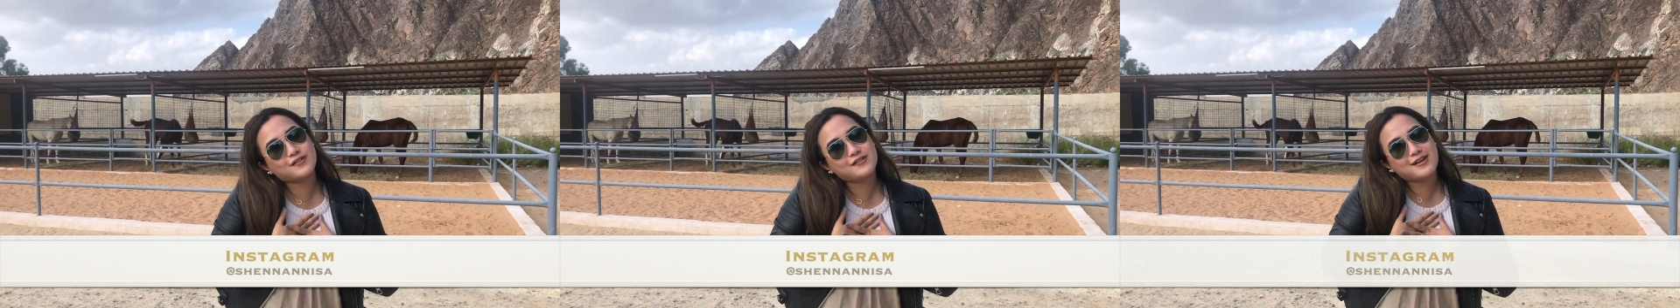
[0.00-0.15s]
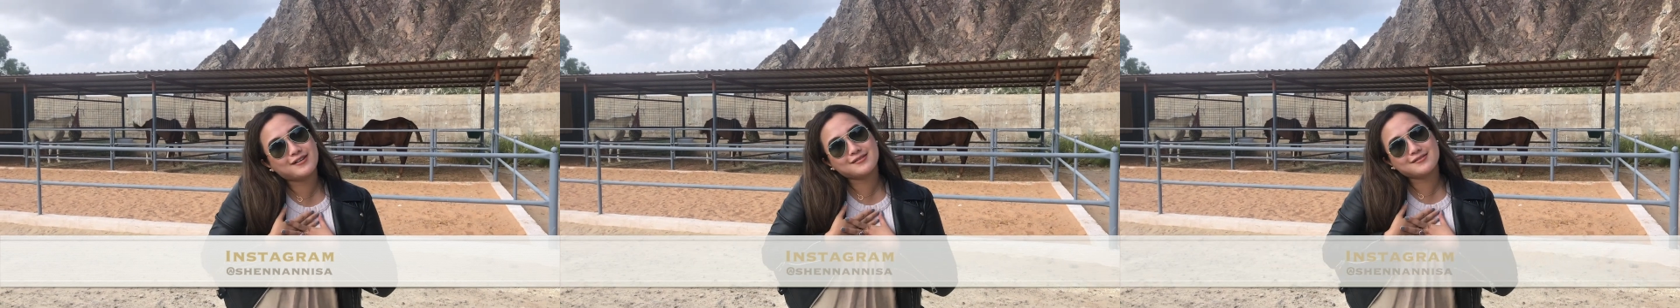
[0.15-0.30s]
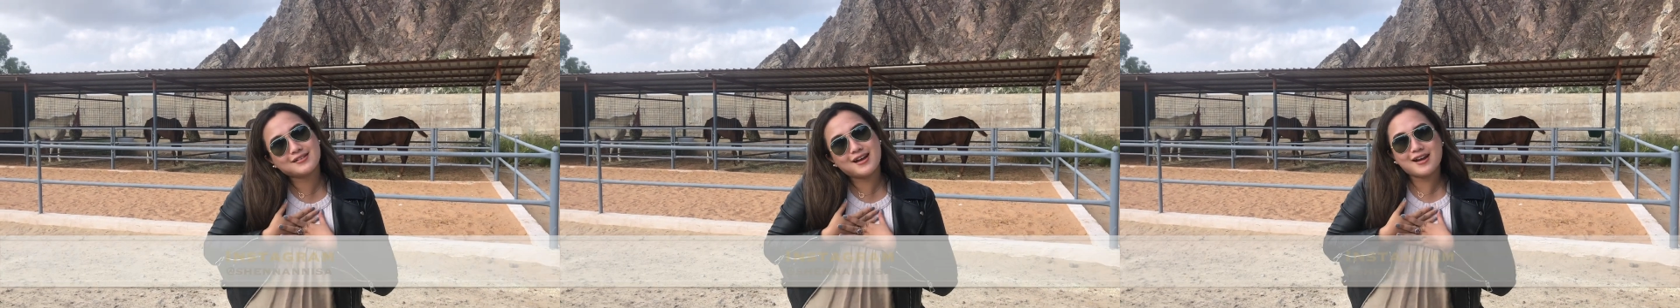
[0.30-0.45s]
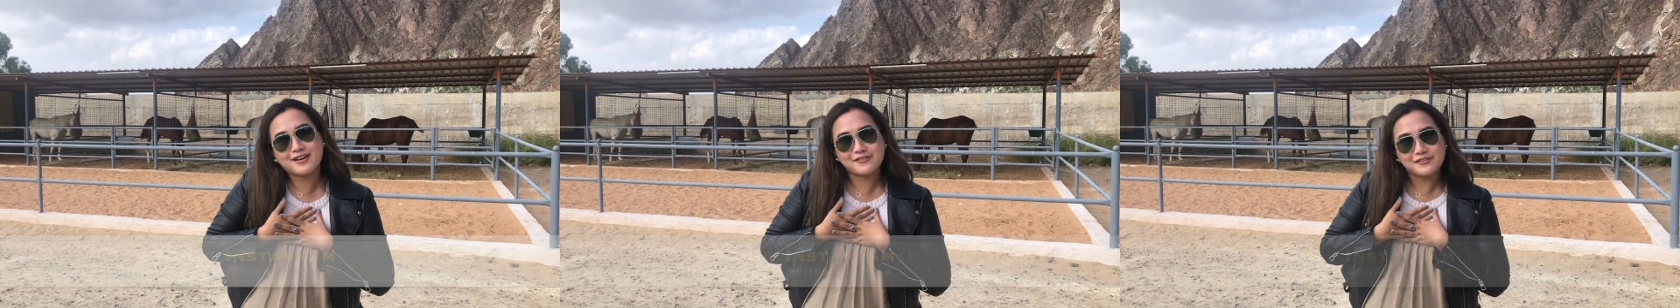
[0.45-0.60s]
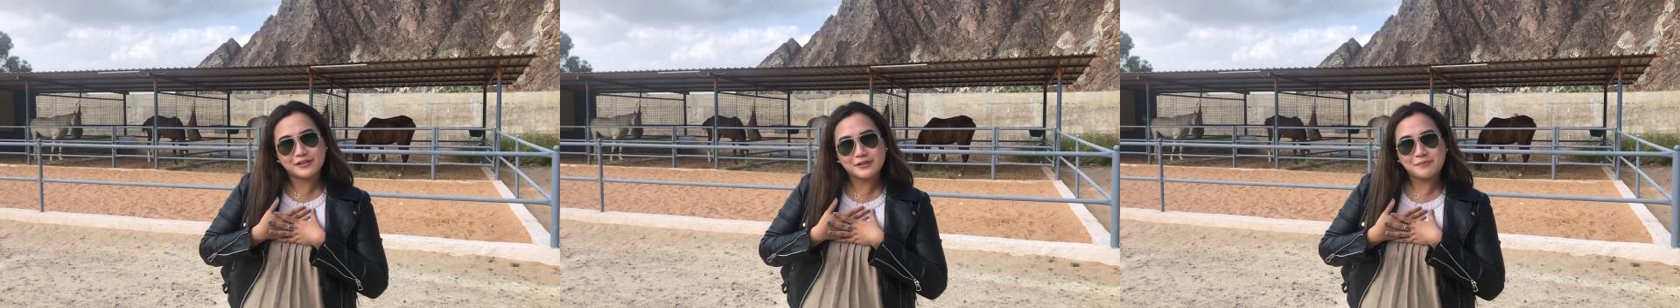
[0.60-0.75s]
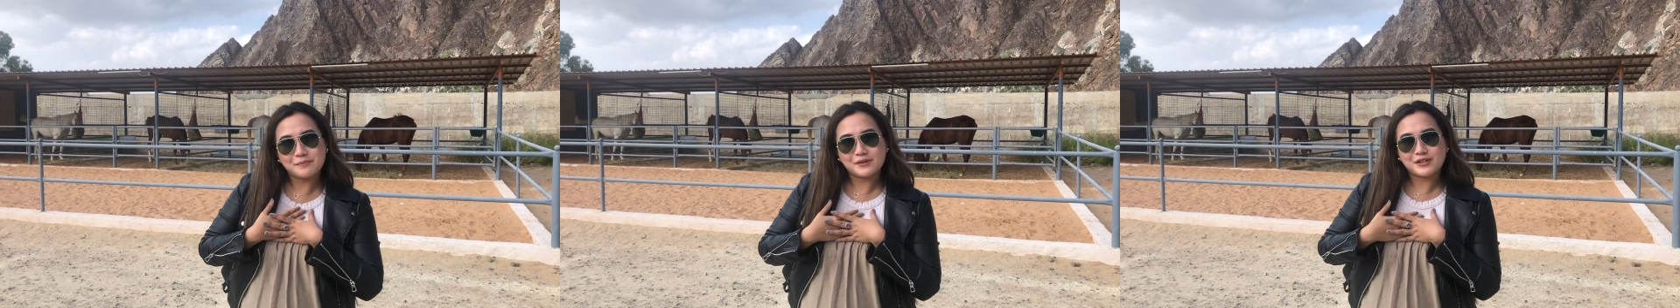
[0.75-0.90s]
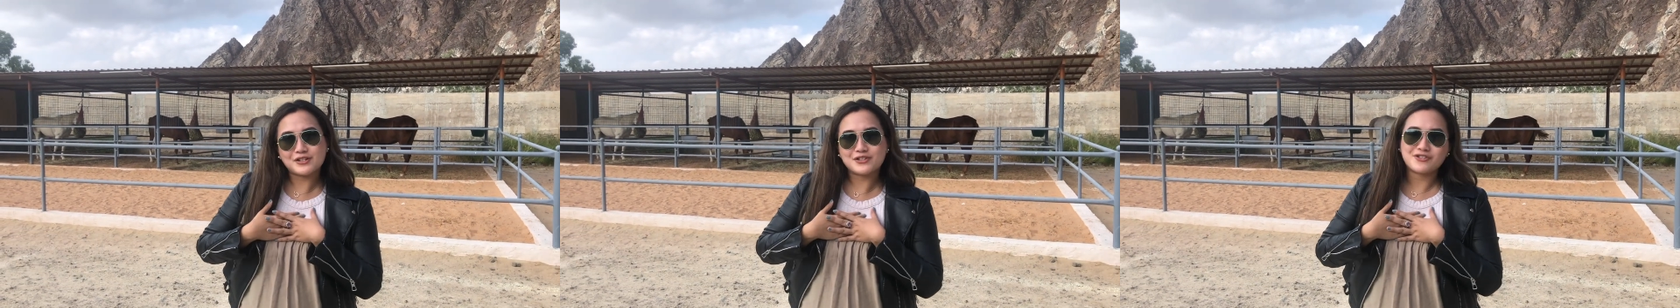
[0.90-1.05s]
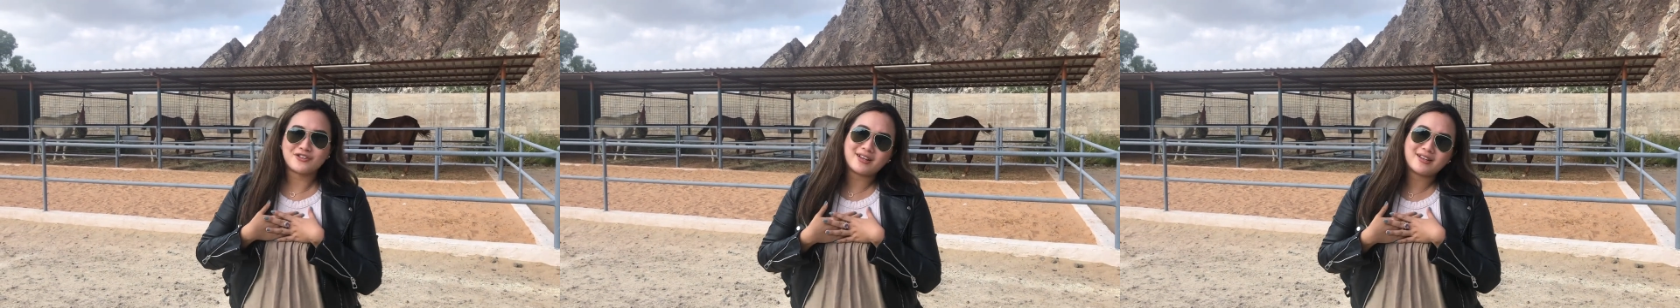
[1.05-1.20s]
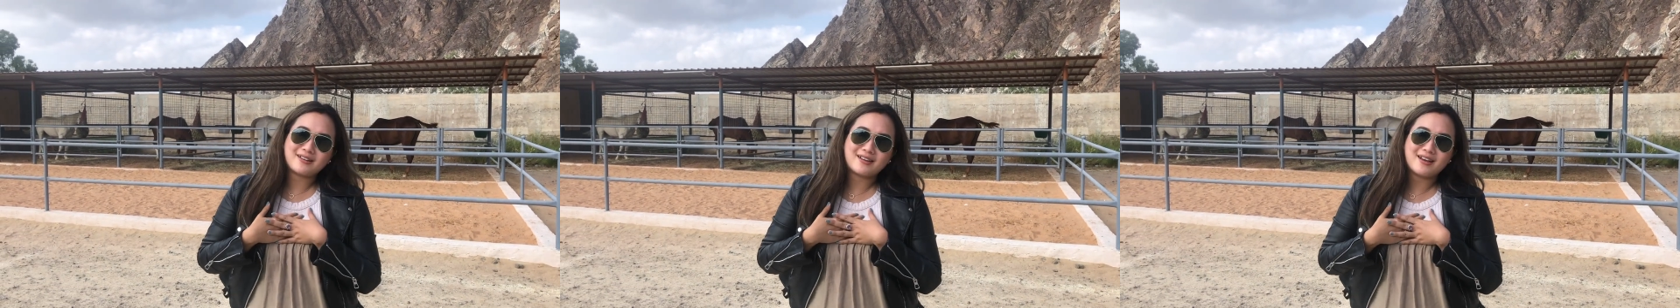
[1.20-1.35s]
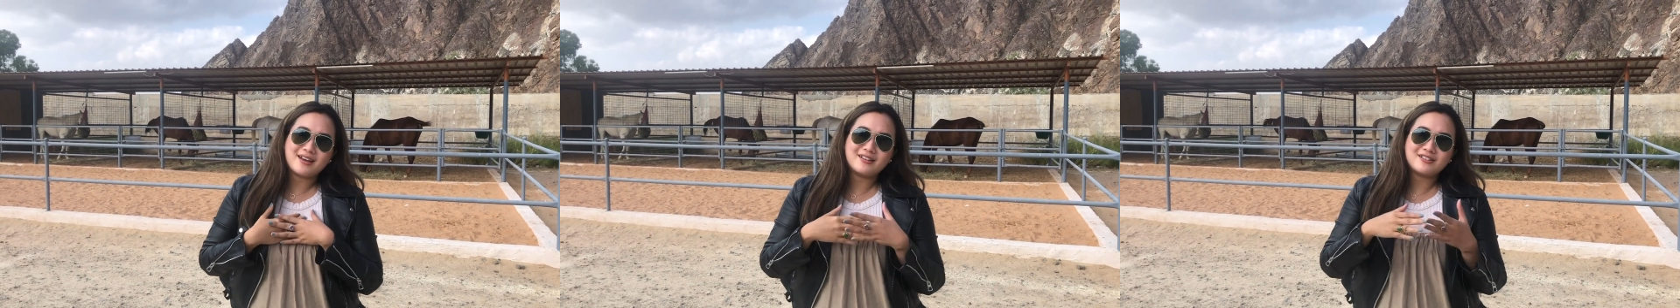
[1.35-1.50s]
and I really appreciate
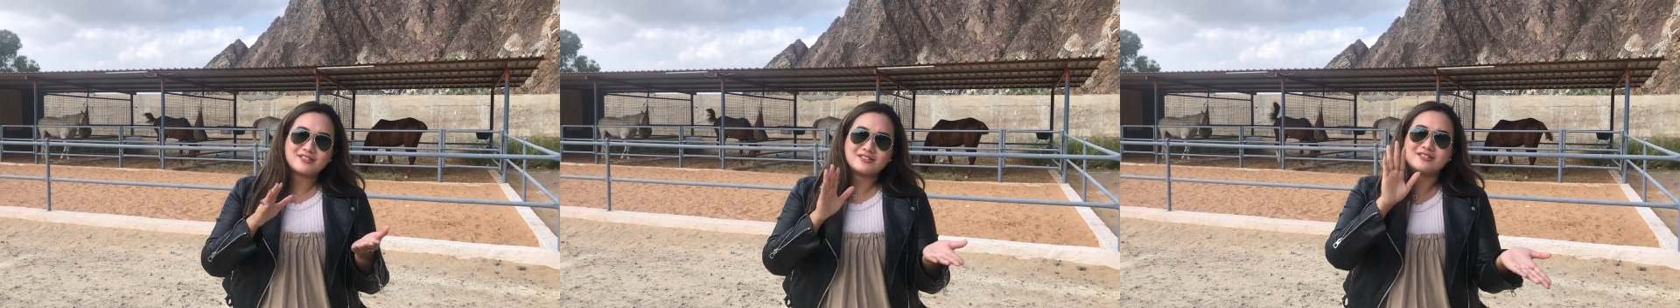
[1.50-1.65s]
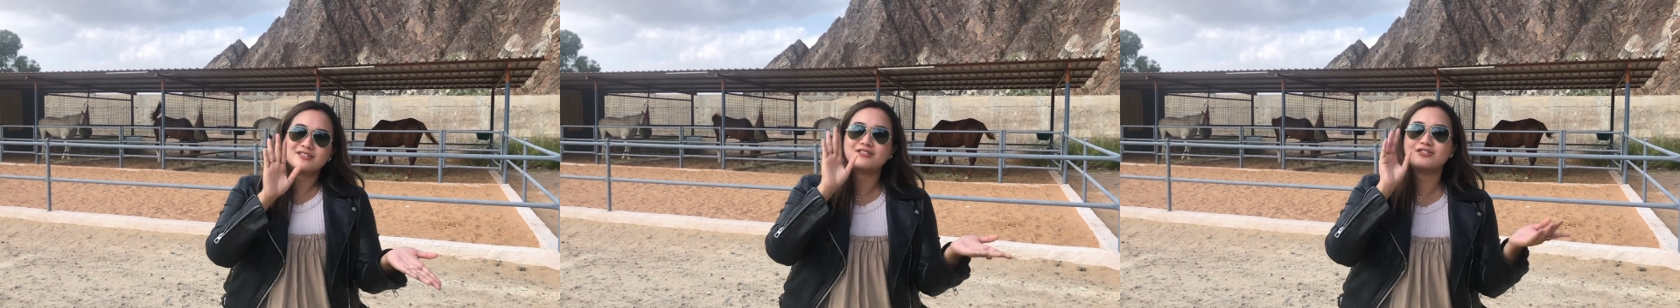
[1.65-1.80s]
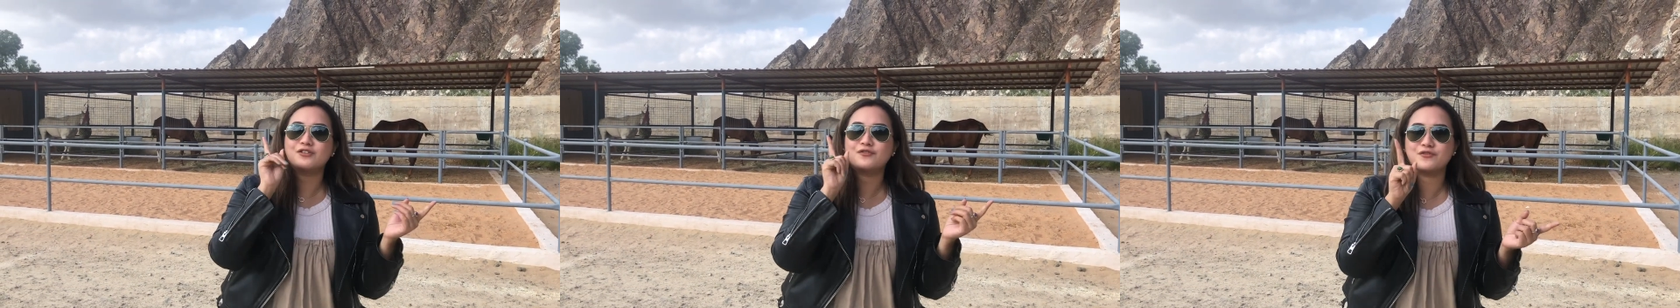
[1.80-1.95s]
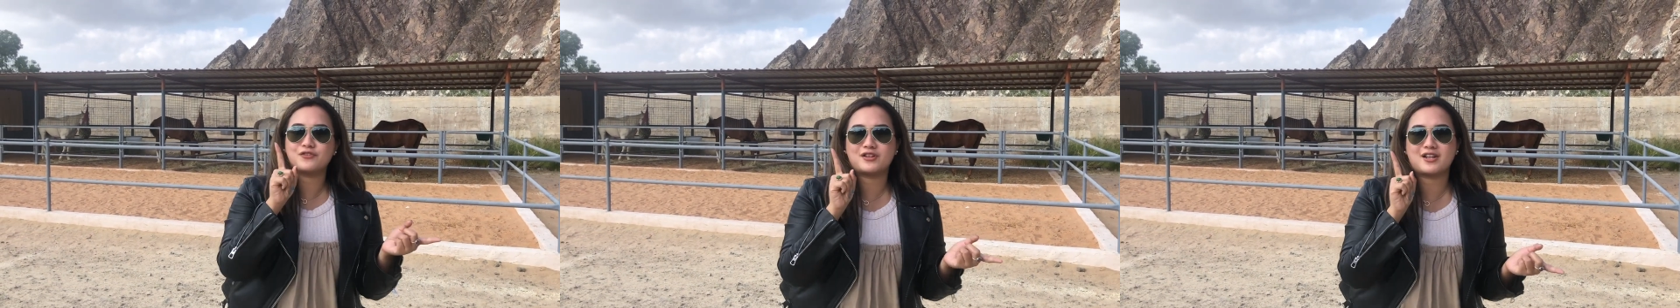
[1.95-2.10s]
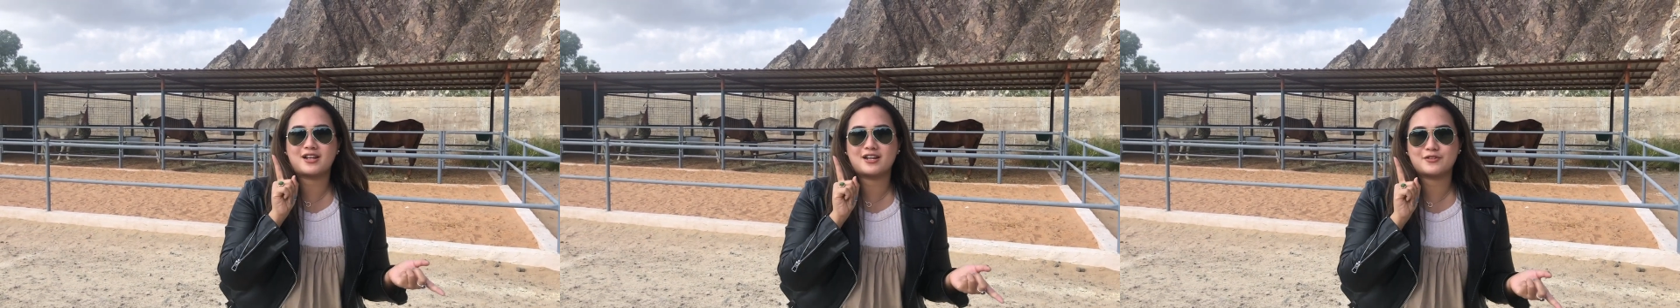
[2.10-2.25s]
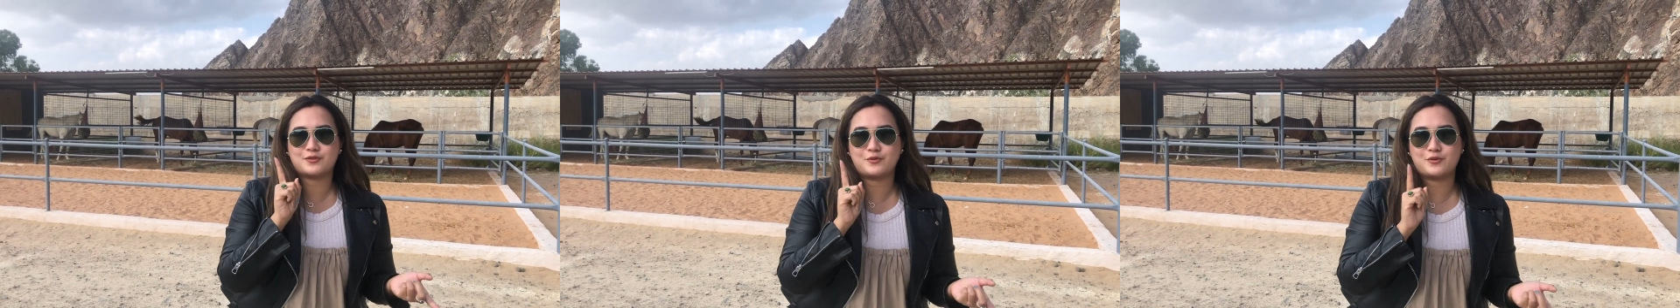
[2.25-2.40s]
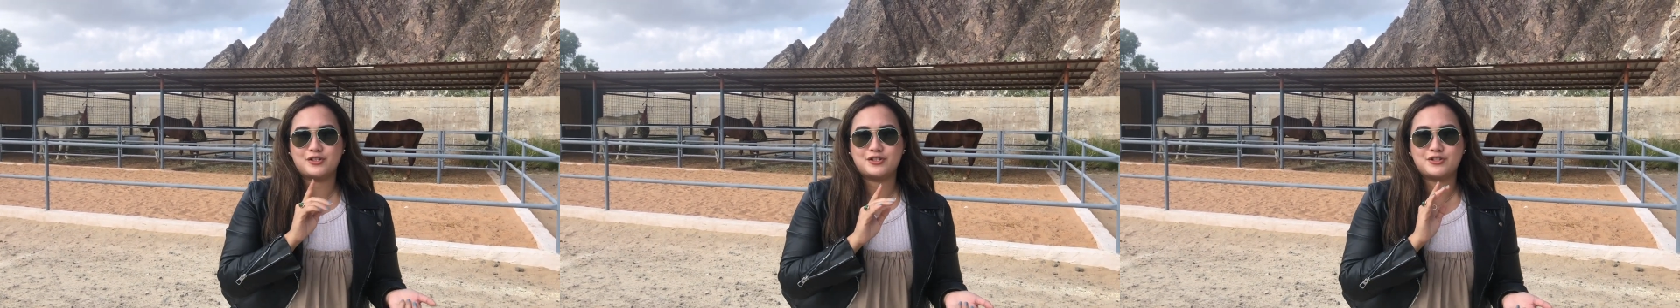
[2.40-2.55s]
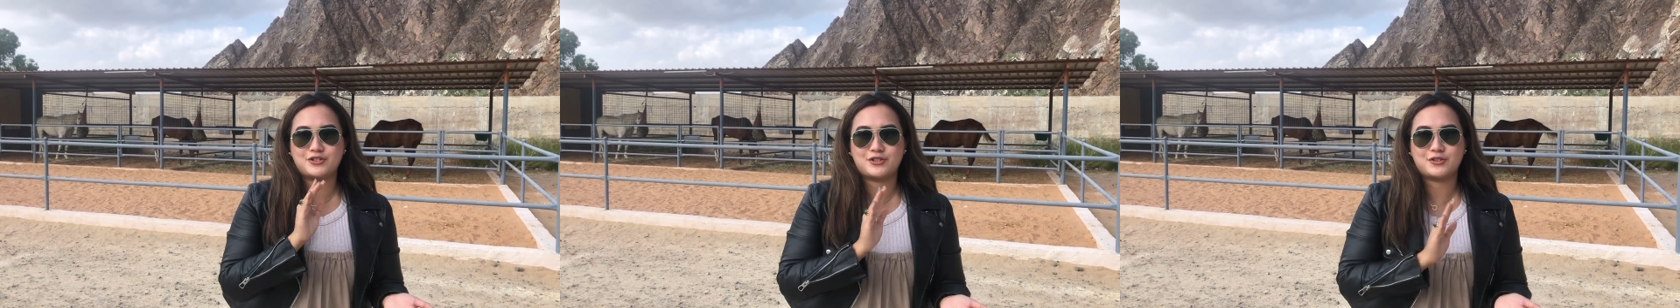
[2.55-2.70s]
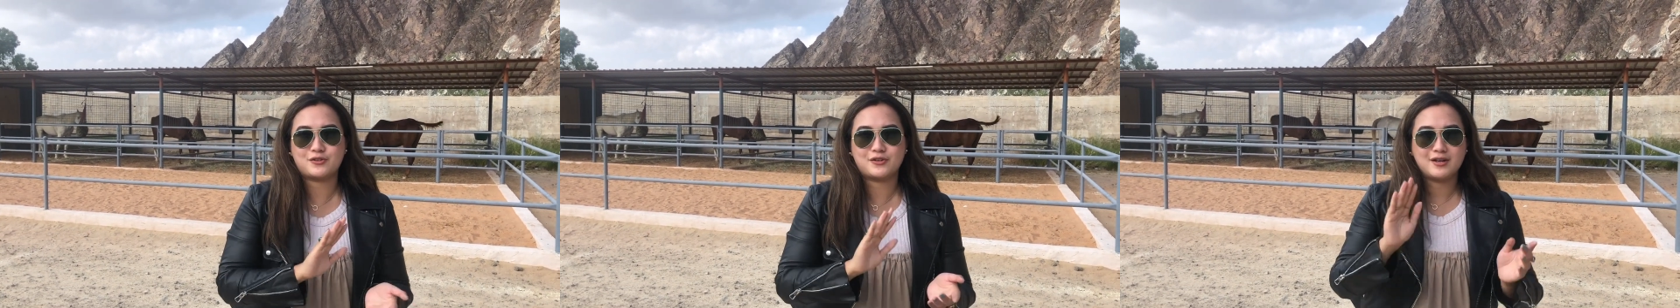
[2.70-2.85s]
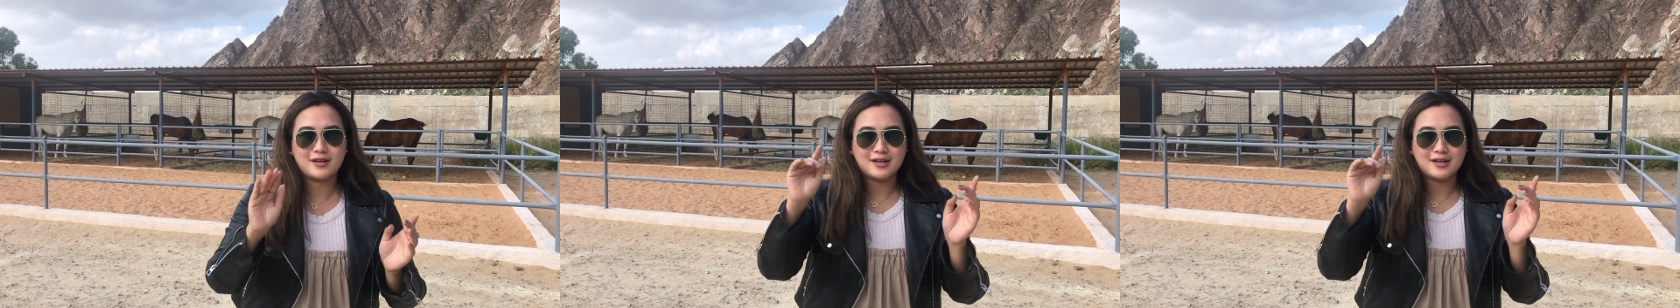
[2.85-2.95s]
that. Don't forget as well to